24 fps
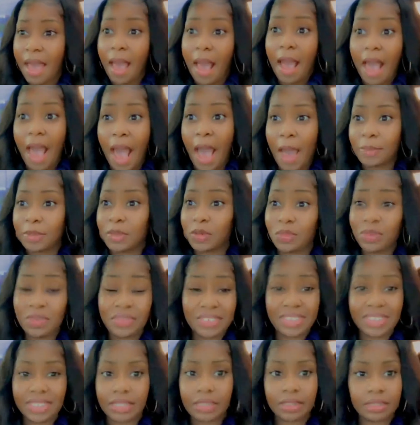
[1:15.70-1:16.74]
I mean, we
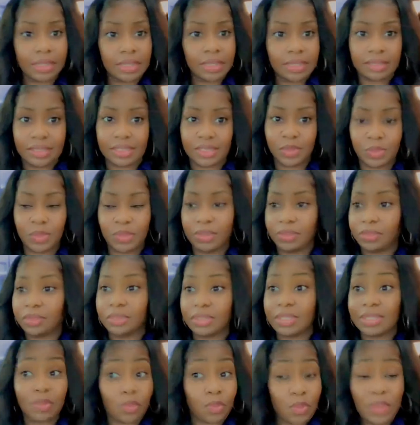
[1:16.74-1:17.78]
finna get late this week.
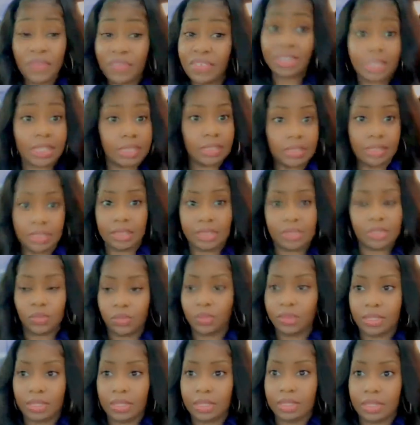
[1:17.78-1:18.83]
We finna get lit this
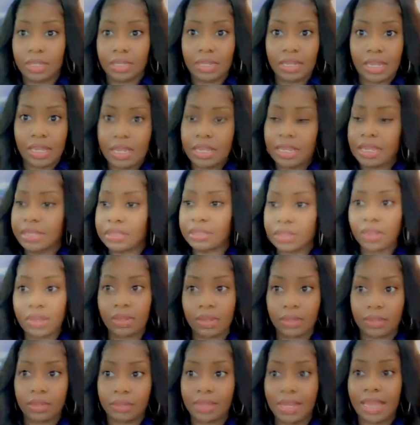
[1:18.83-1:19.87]
weekend. And that's
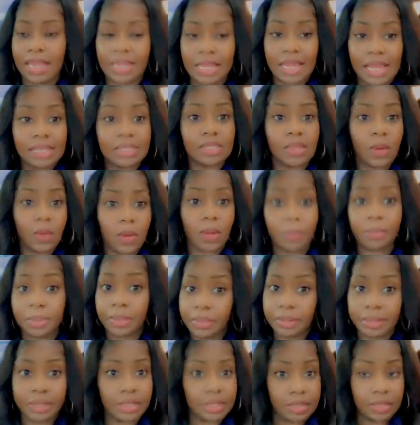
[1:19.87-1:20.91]
all. And that's on
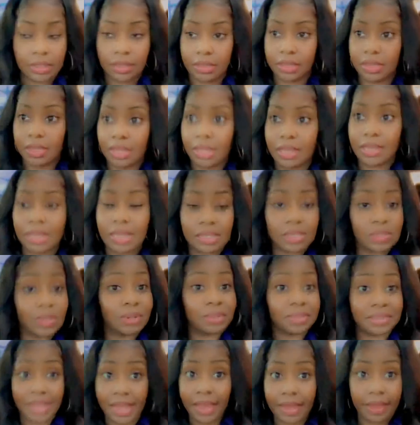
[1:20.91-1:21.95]
period. And that's
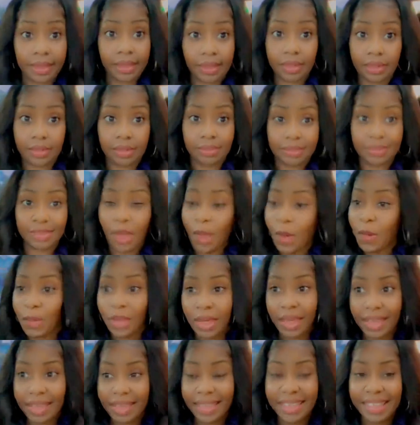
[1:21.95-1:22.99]
on that,
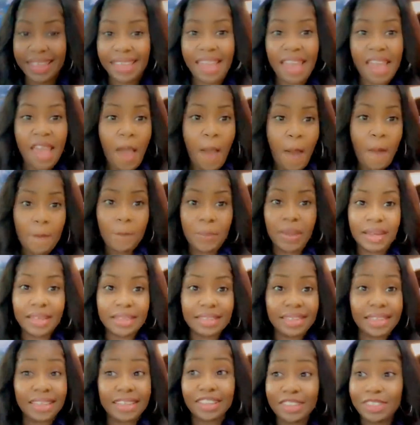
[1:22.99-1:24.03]
okay? But
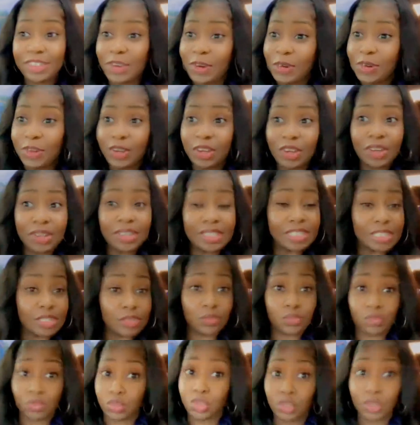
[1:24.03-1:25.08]
yeah, your girl is,
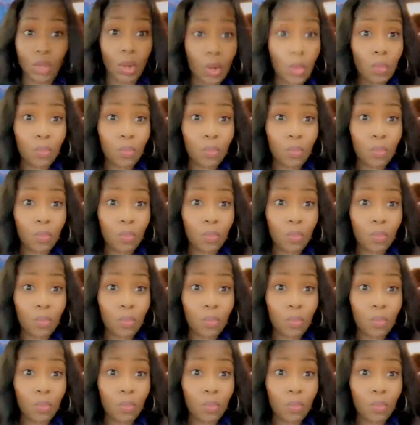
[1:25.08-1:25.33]
you know.